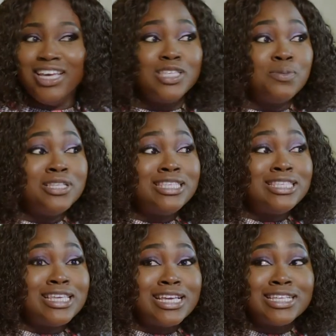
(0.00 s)
It's been
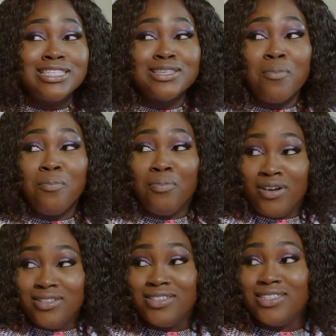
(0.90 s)
6
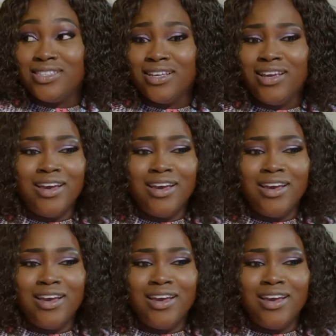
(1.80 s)
months.